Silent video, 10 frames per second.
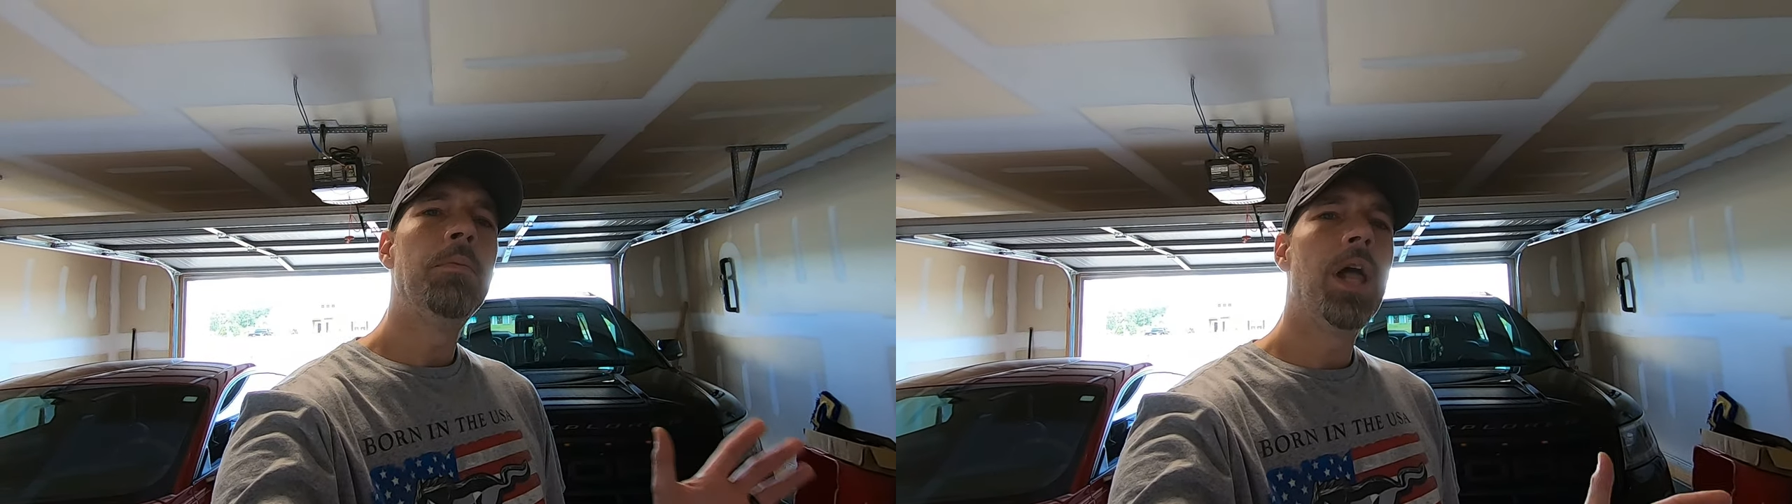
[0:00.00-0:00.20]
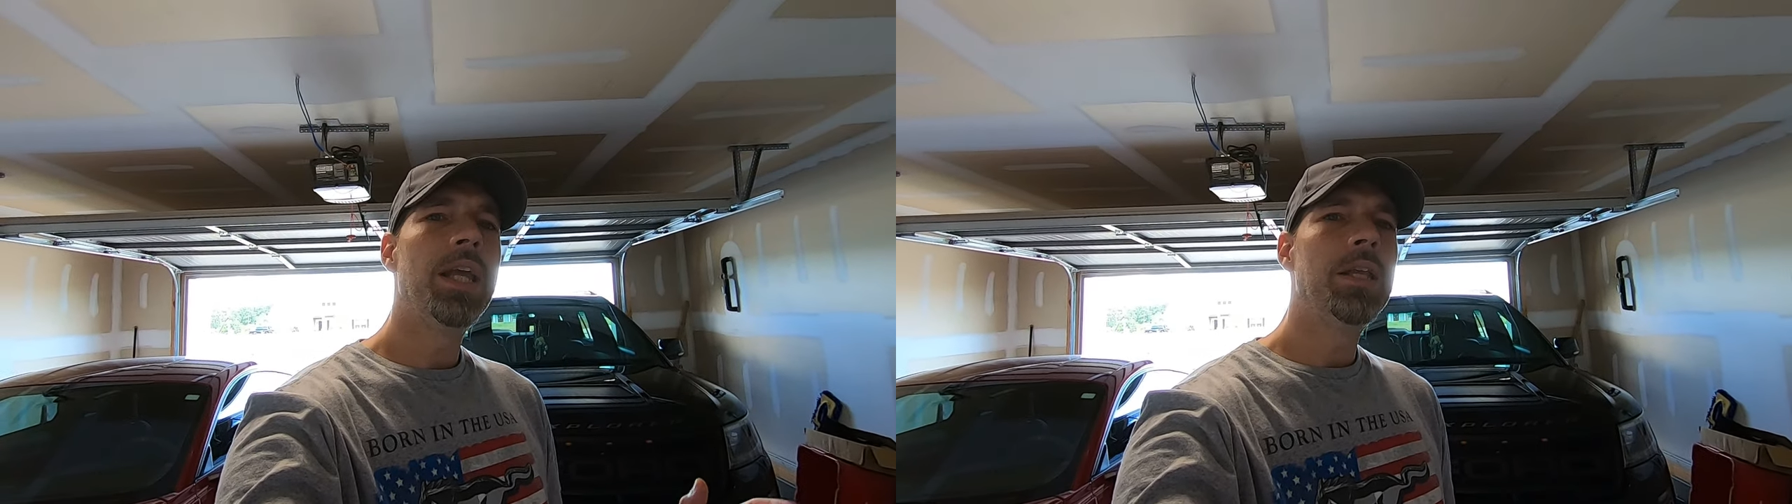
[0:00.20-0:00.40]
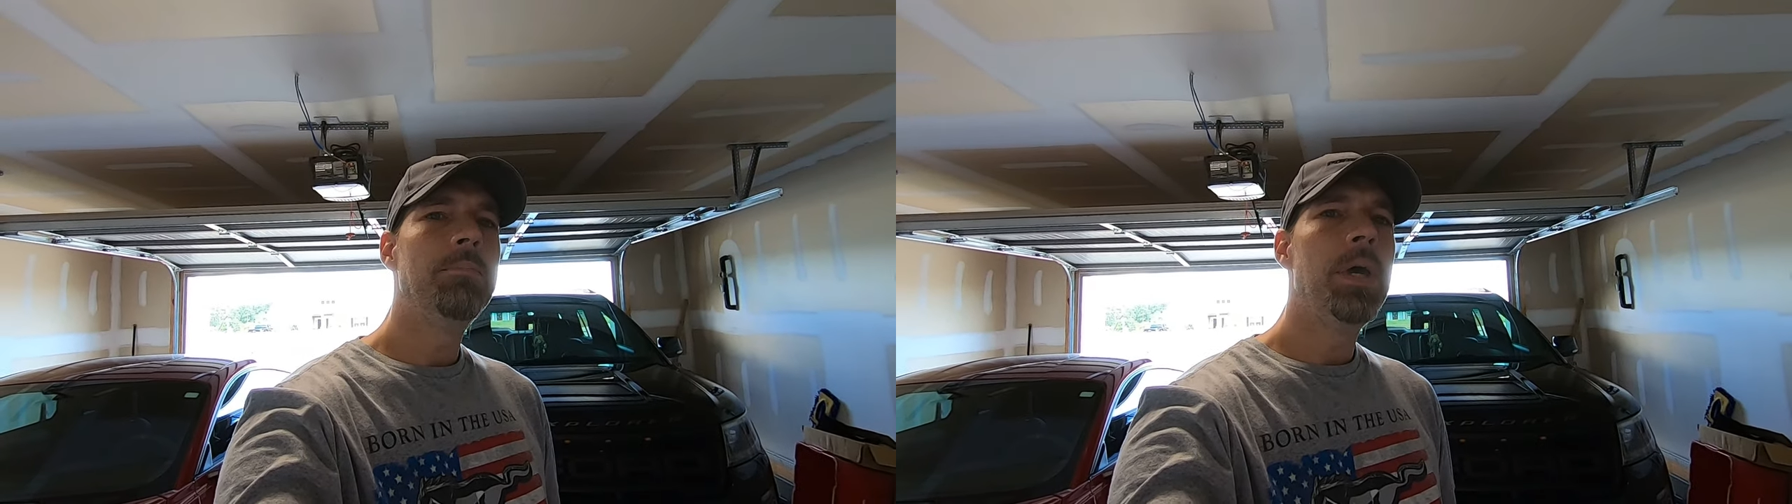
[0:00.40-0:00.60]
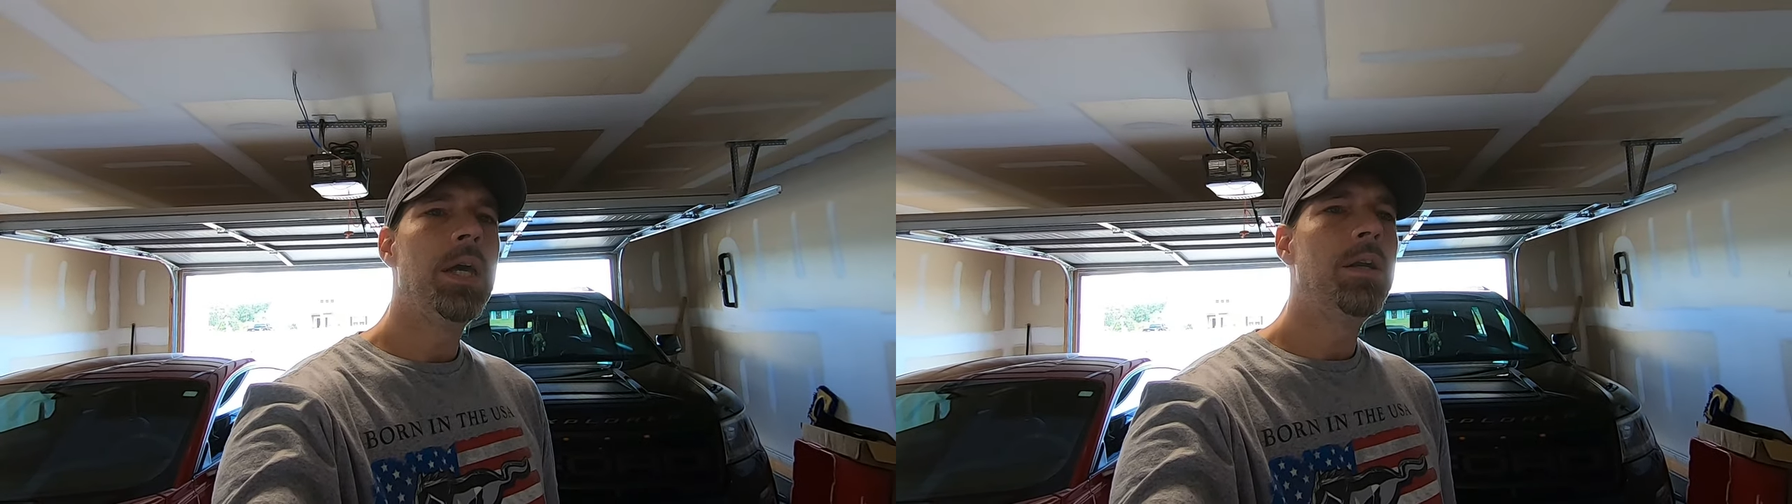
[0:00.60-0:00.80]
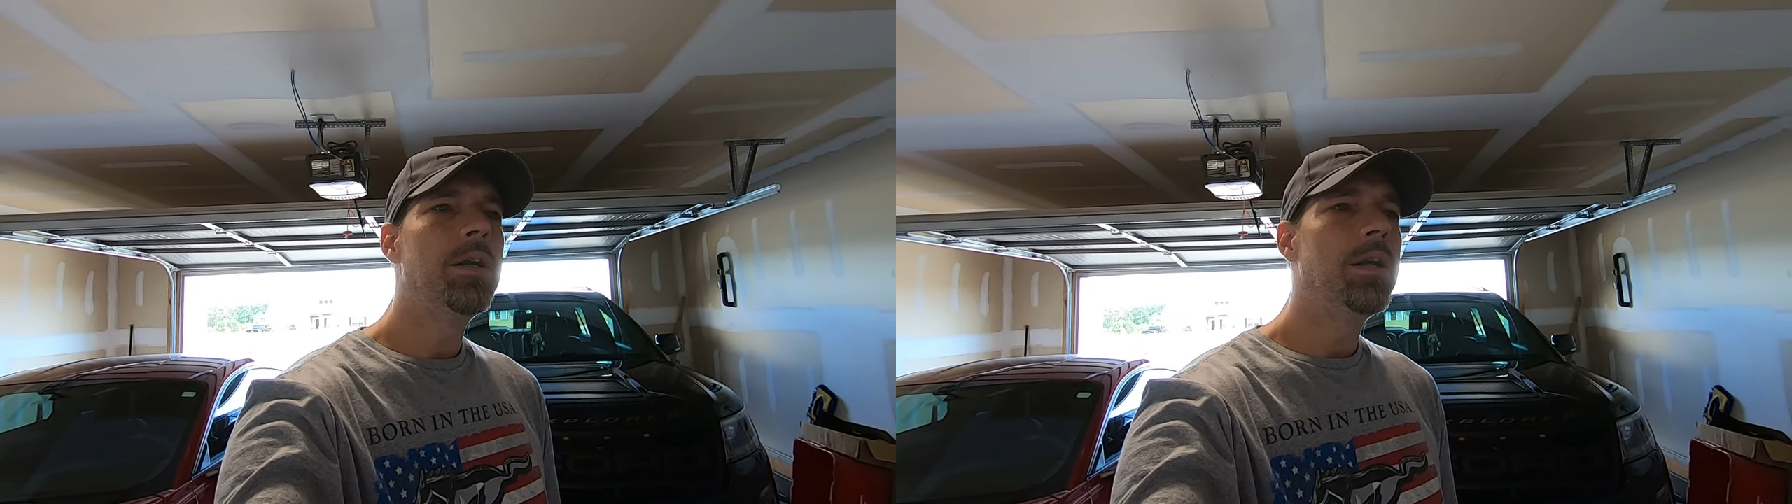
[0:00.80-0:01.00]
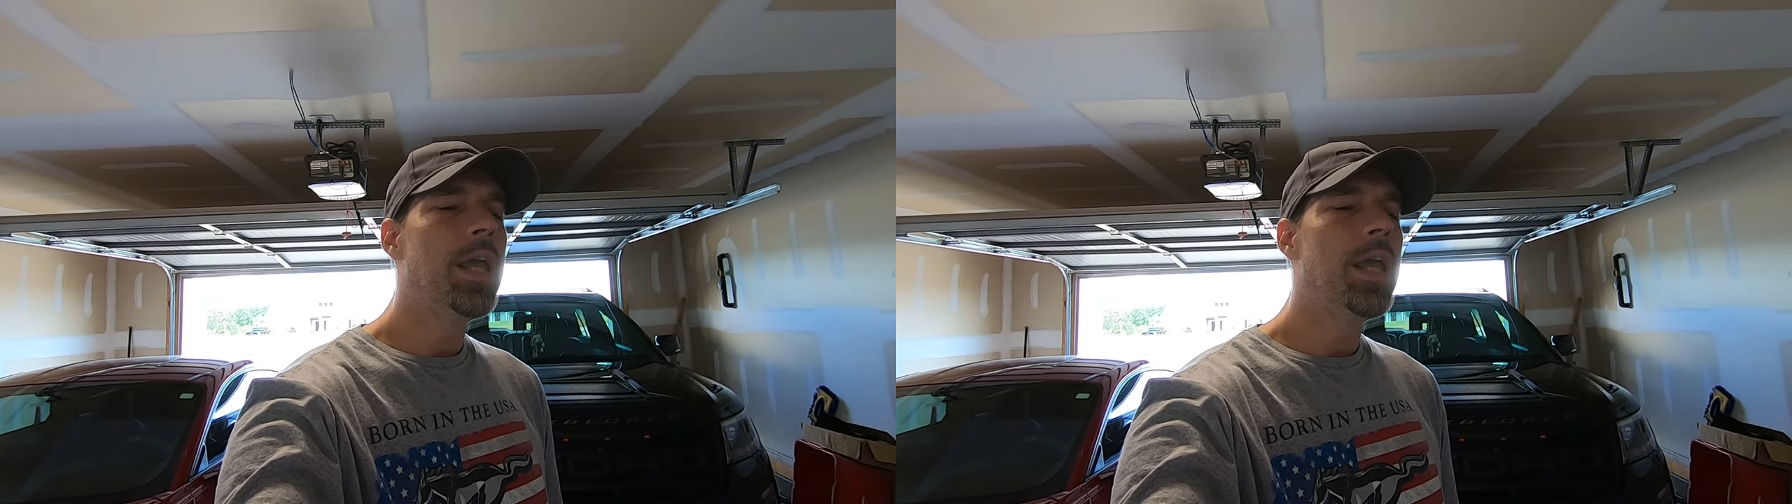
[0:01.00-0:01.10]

up liking better.